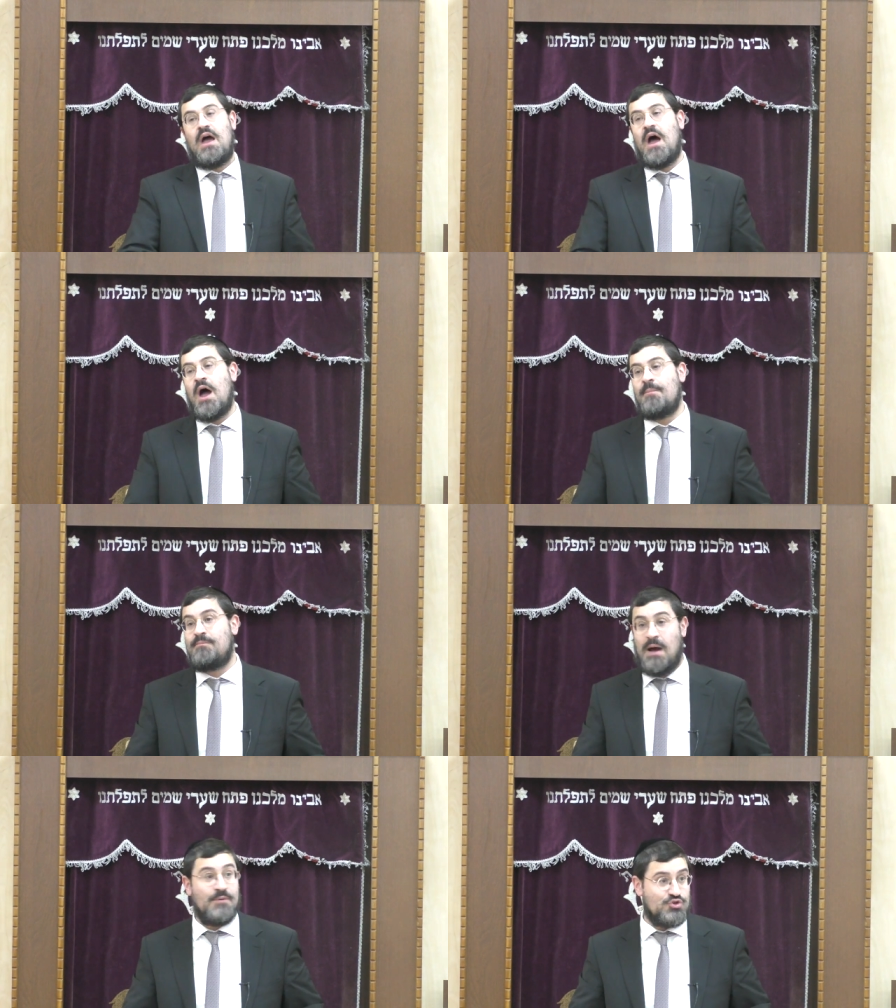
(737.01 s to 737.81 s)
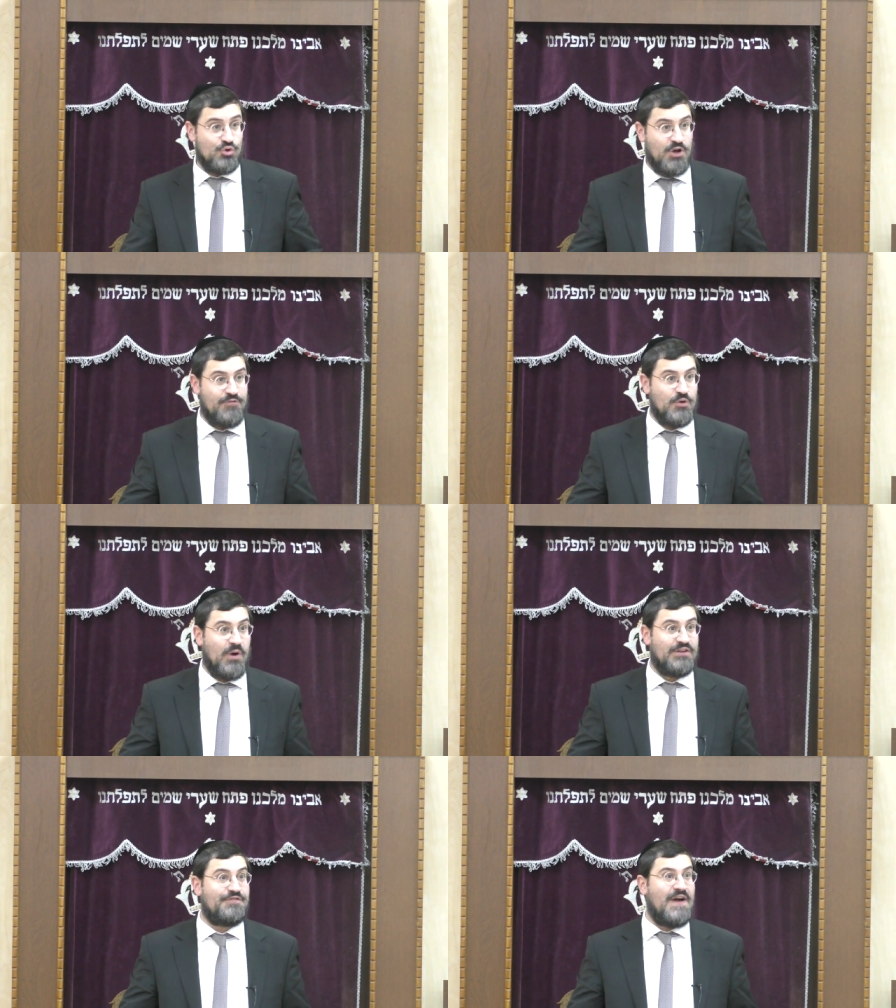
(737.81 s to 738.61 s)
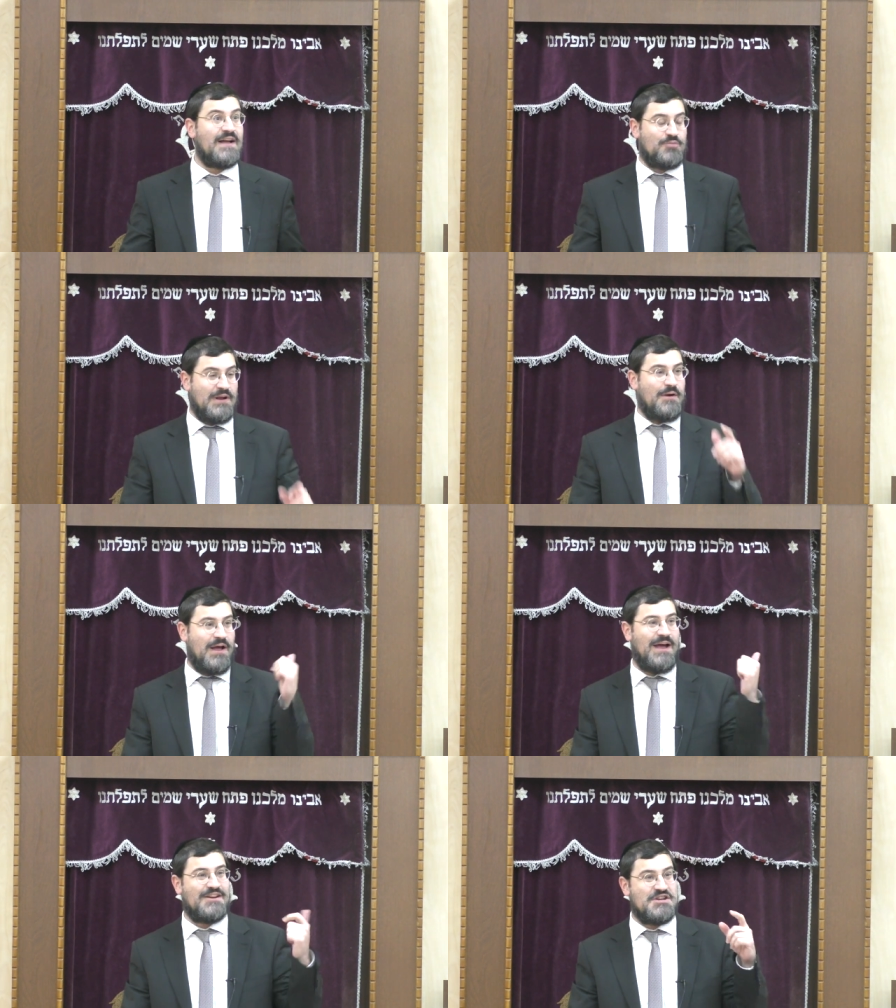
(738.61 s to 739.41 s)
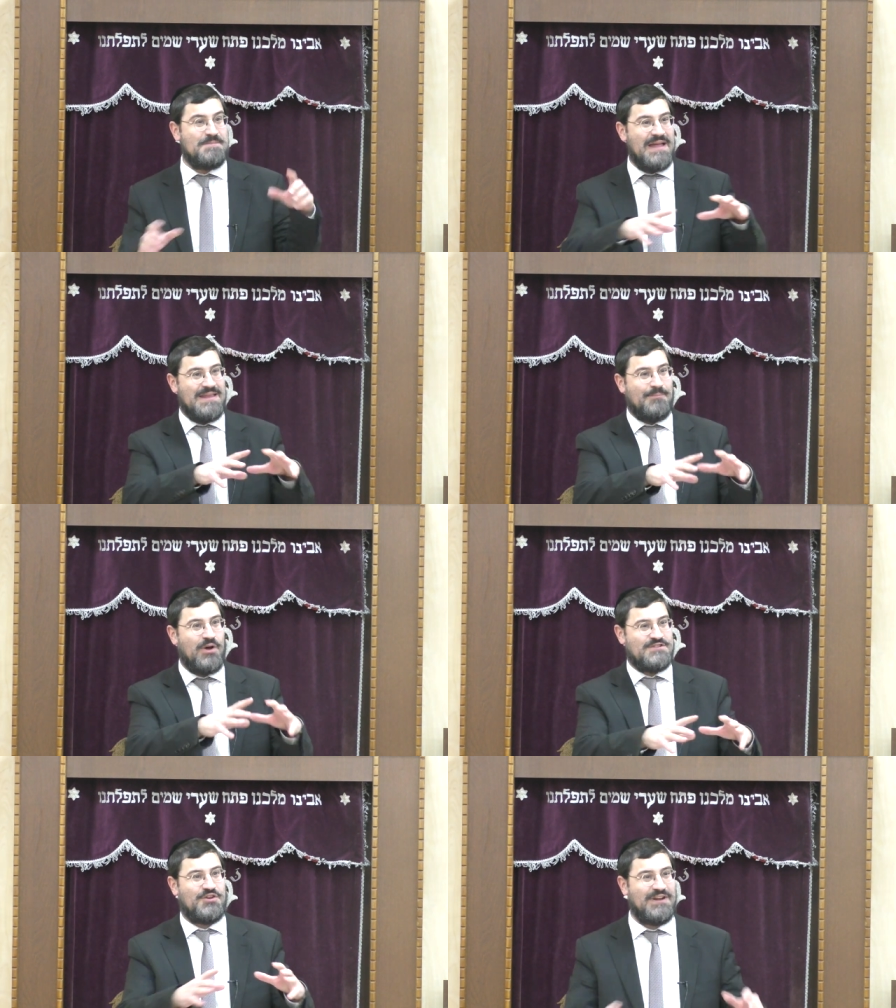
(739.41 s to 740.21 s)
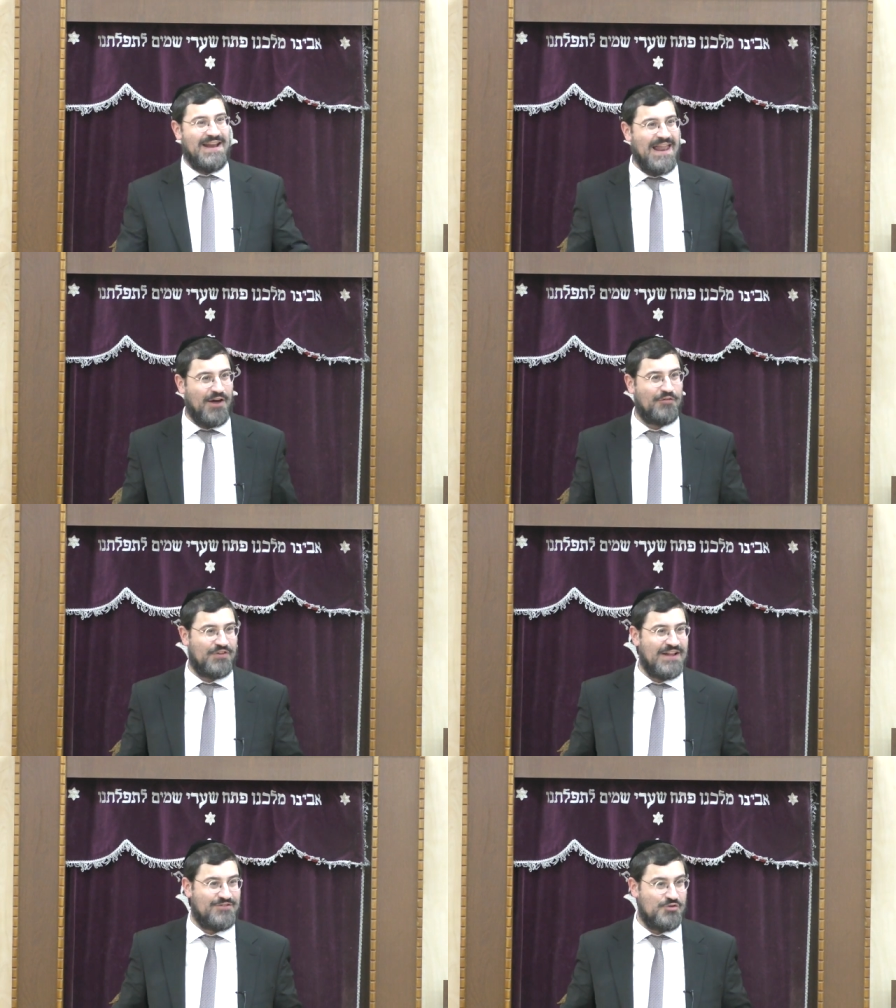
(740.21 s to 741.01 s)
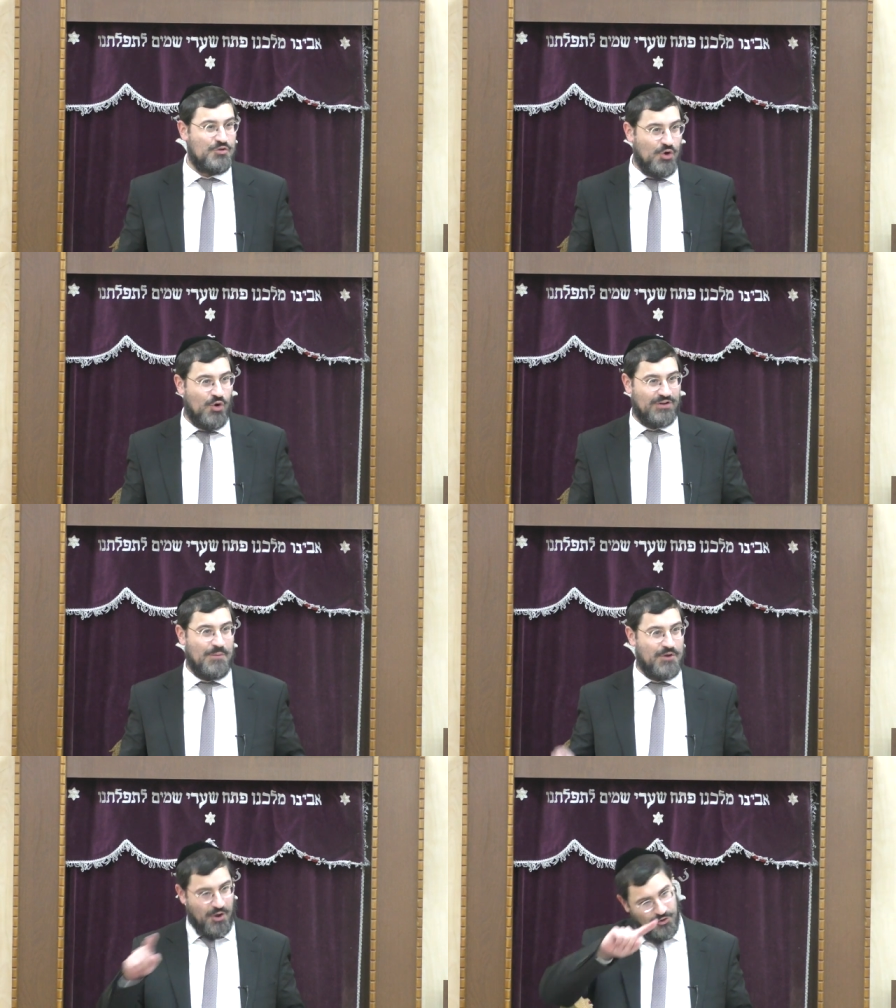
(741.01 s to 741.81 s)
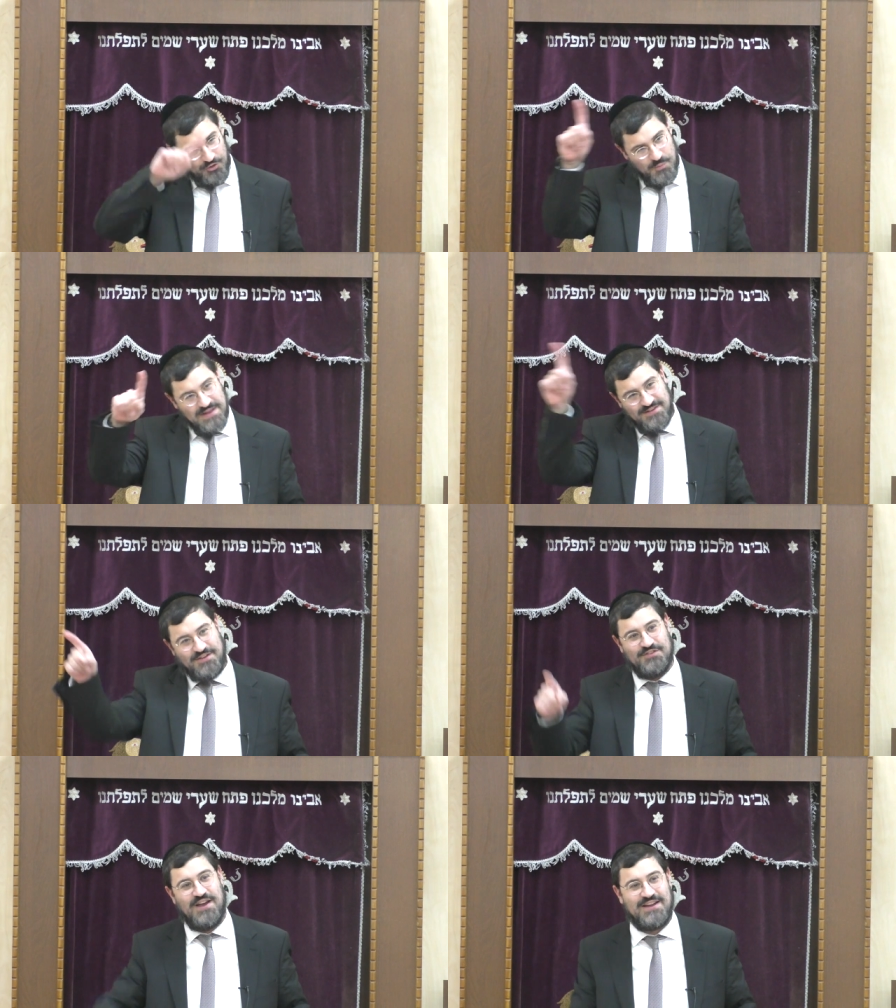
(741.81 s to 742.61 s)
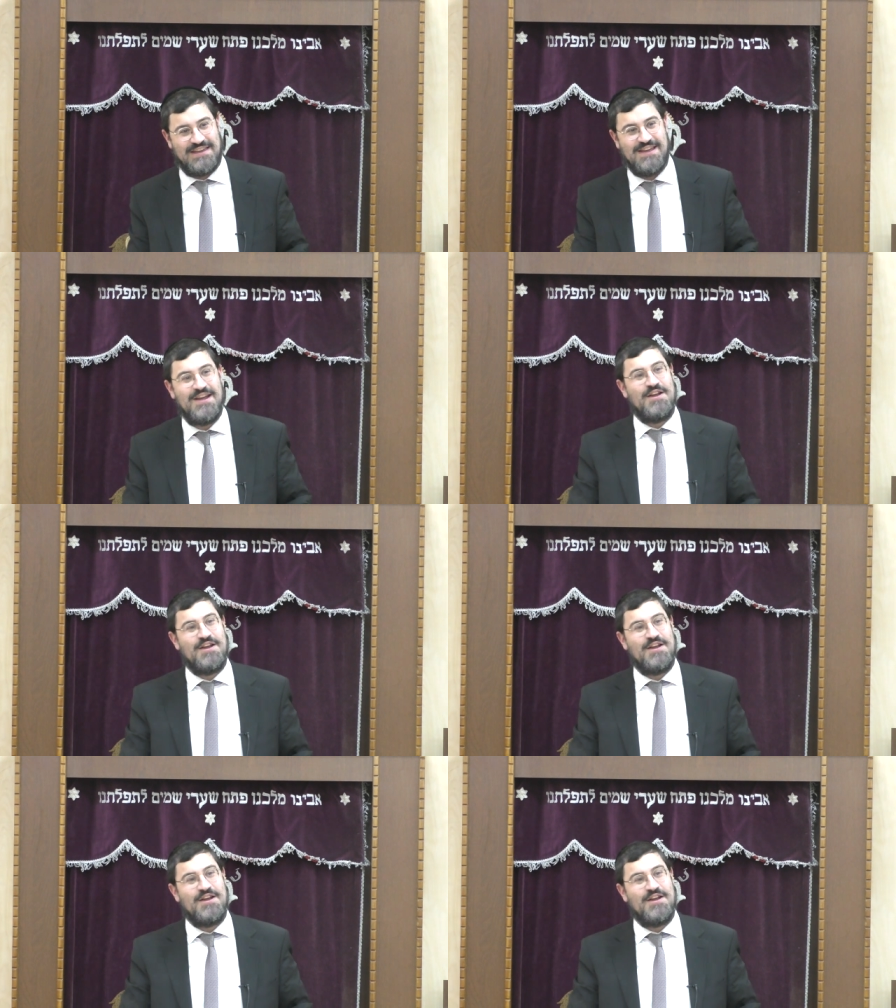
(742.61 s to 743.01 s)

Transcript: Mamish all over the world. In fact, when I actually met them once on an LL flight to New York, they were going on the way to Kentucky